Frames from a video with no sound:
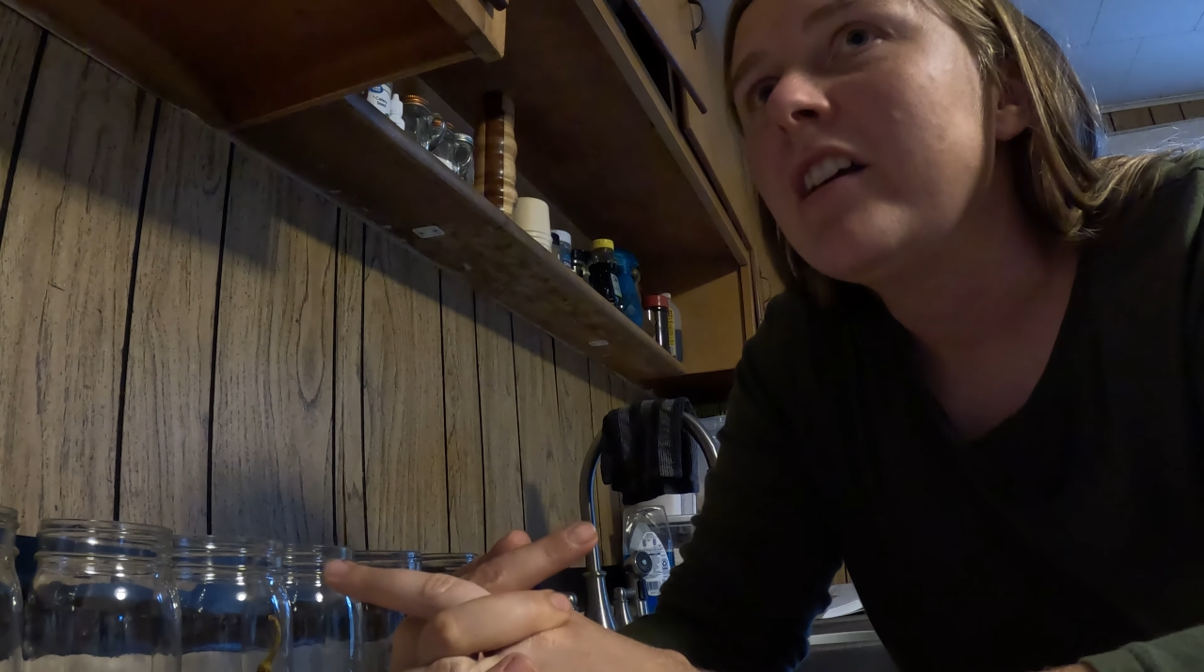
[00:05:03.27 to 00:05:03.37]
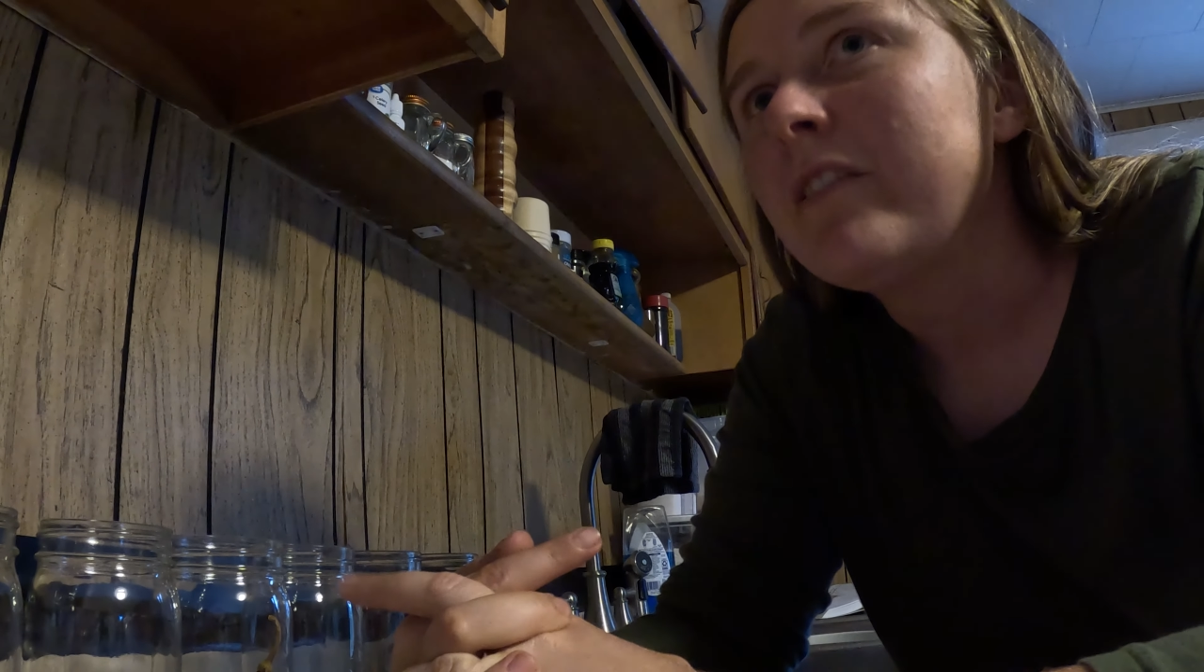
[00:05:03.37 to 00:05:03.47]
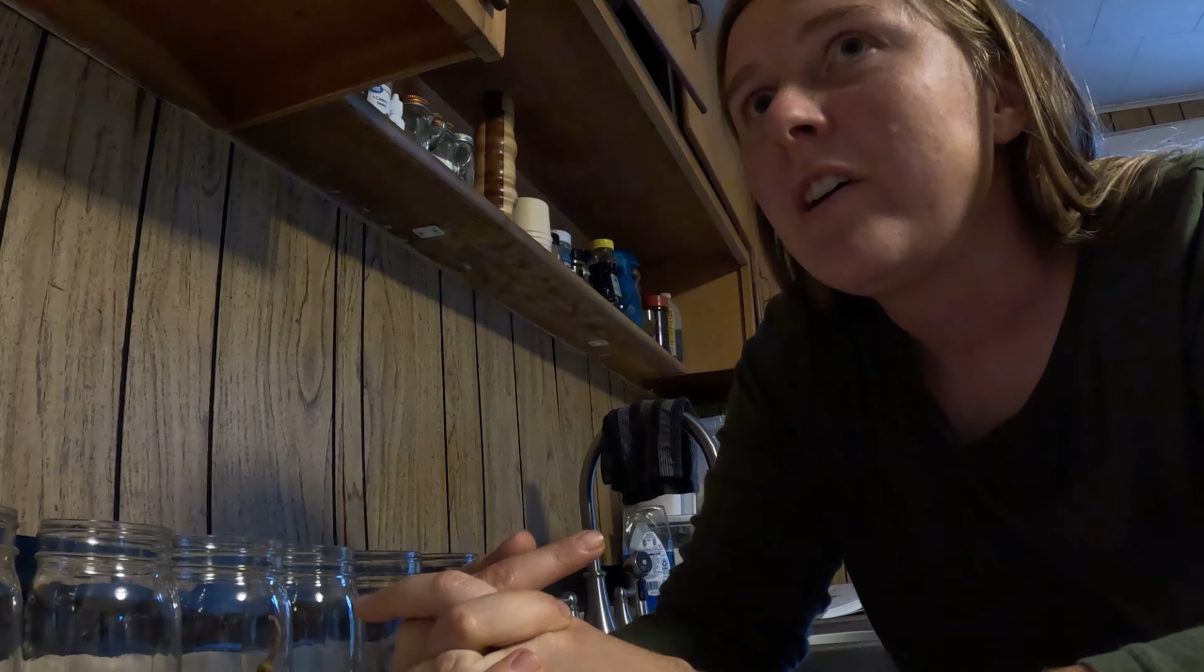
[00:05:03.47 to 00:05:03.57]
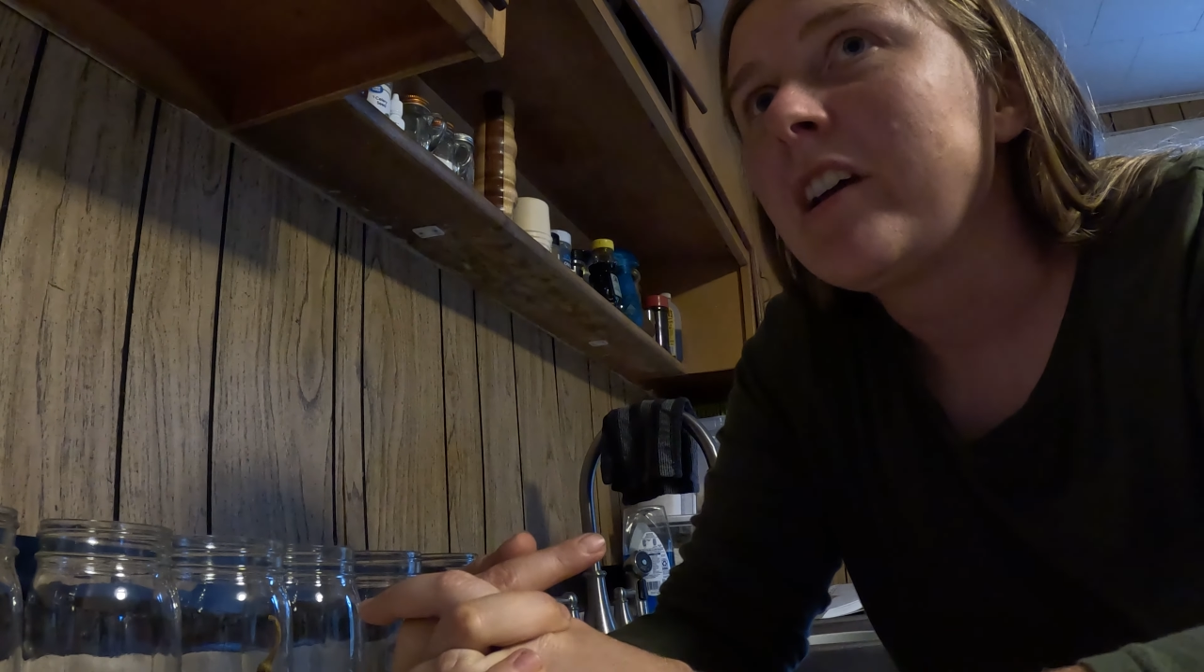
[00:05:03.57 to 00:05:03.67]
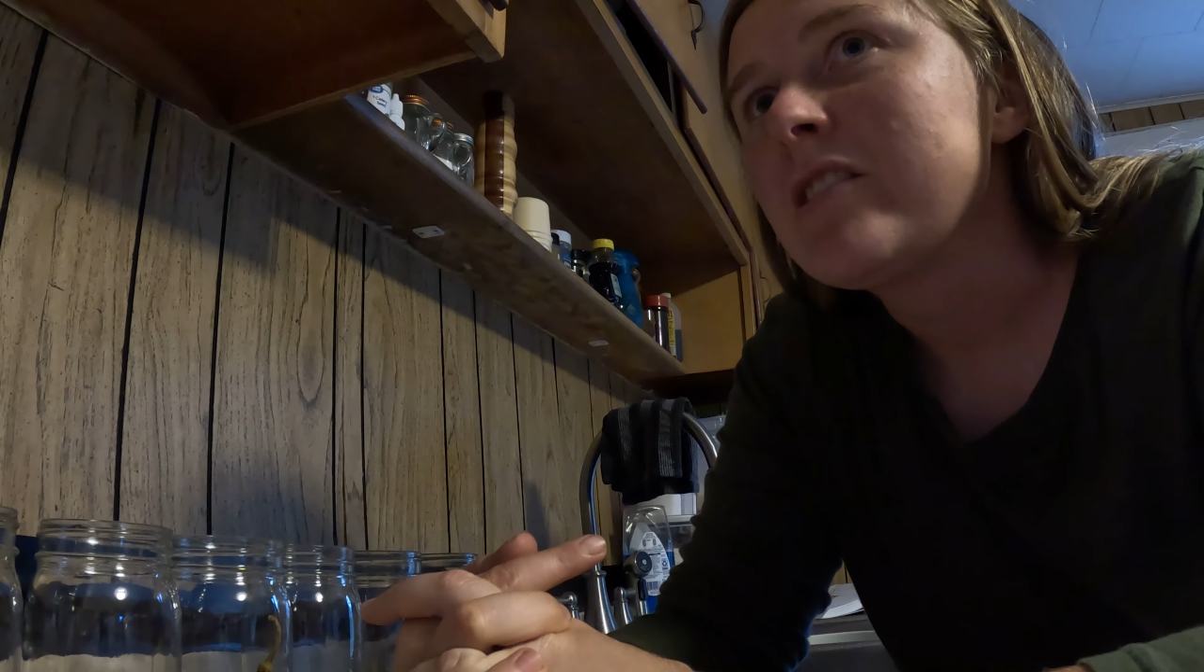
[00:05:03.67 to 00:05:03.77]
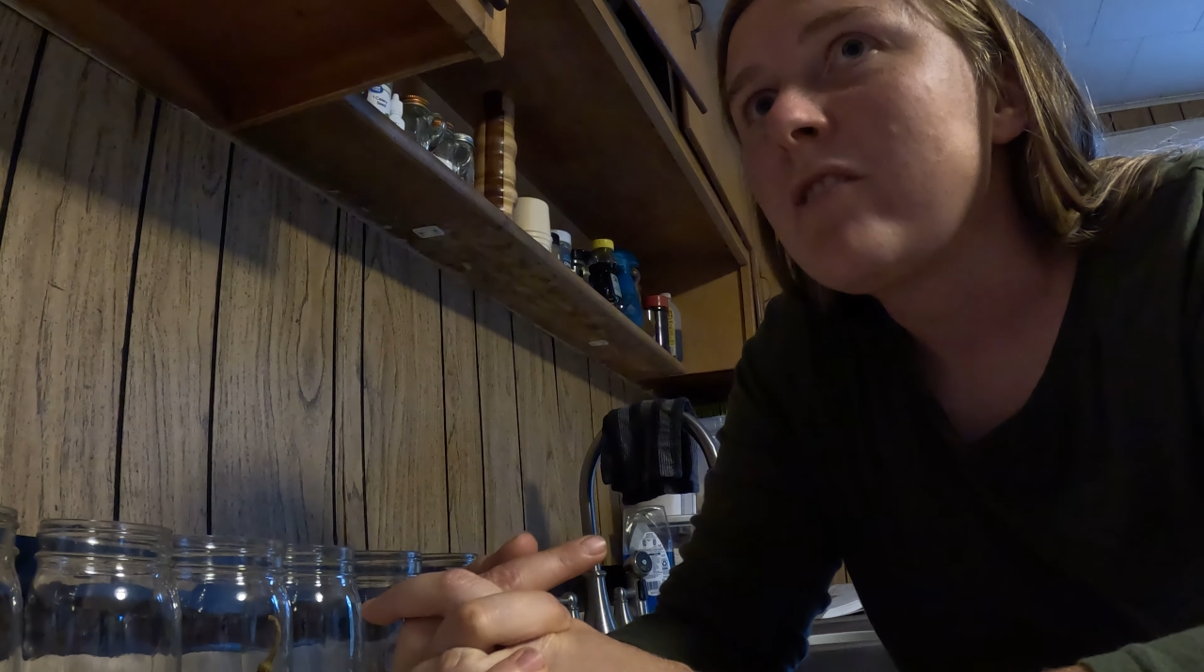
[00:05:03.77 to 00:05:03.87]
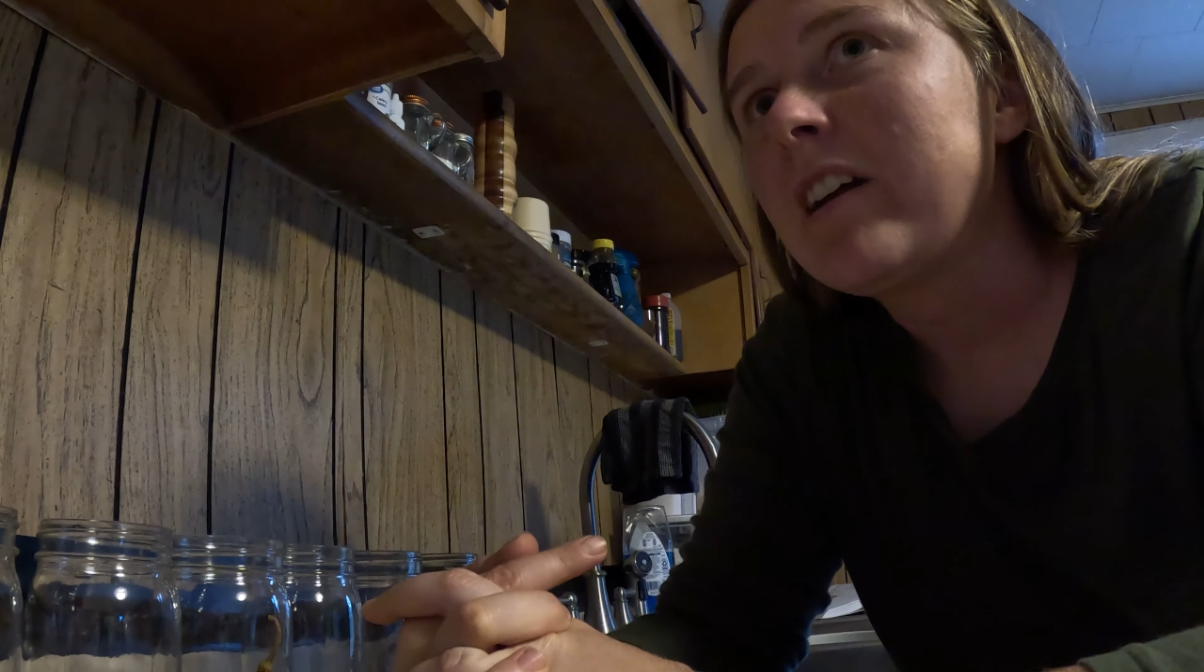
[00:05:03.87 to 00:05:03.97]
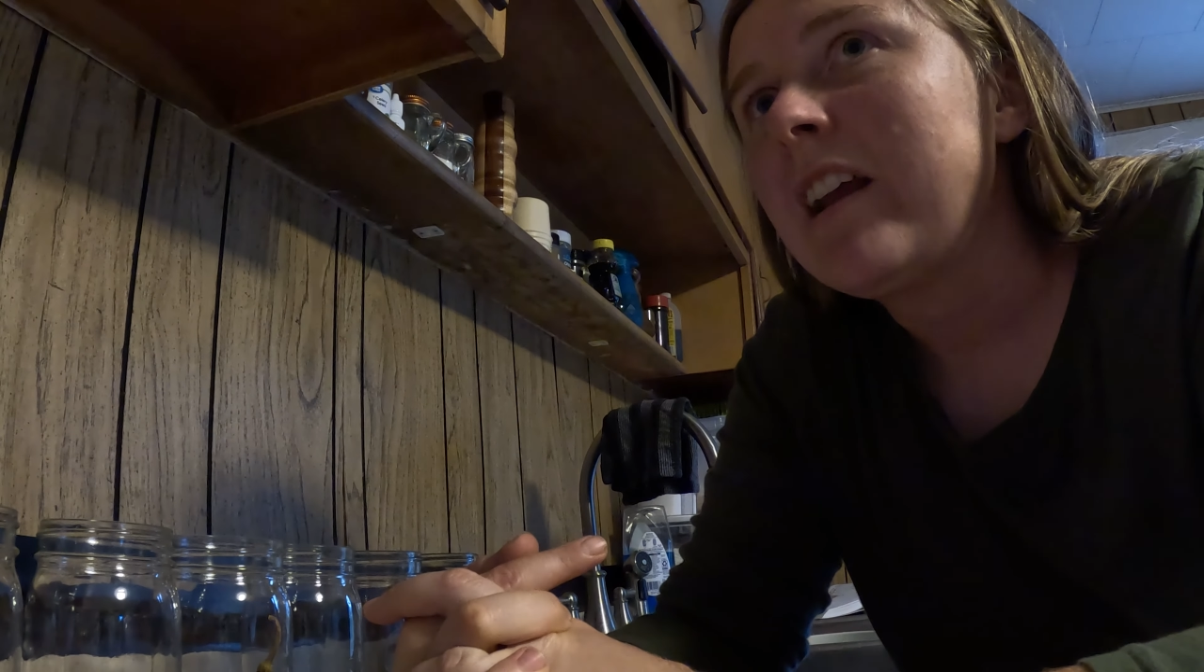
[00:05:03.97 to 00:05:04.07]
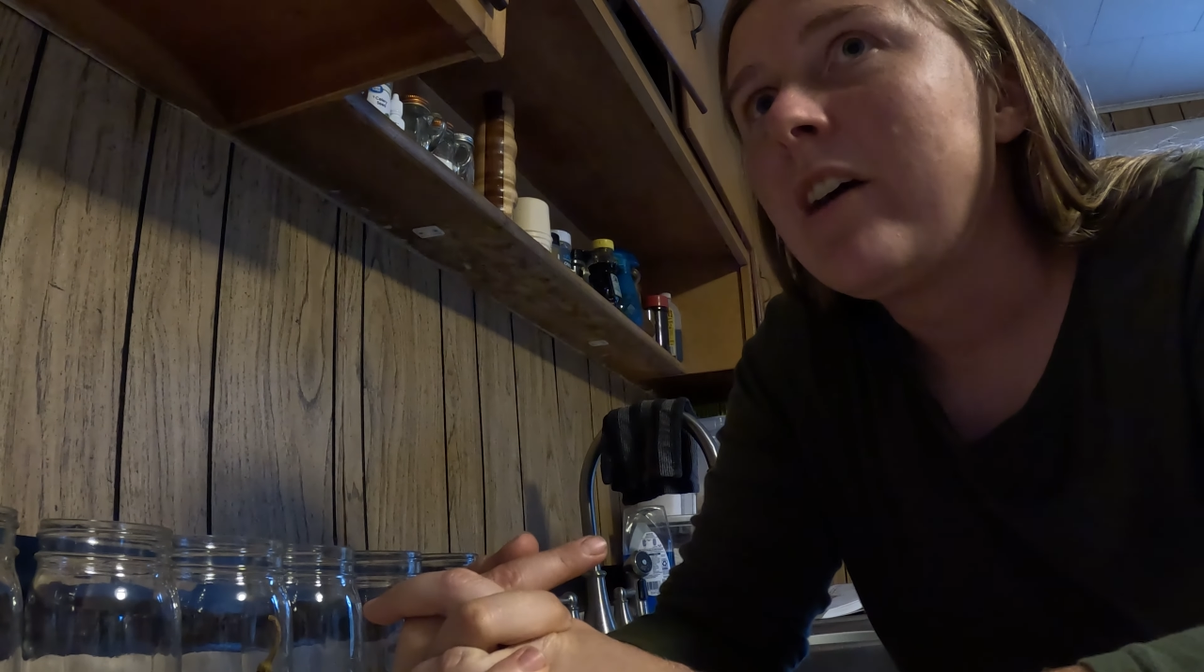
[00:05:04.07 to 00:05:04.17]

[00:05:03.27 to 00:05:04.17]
of onions right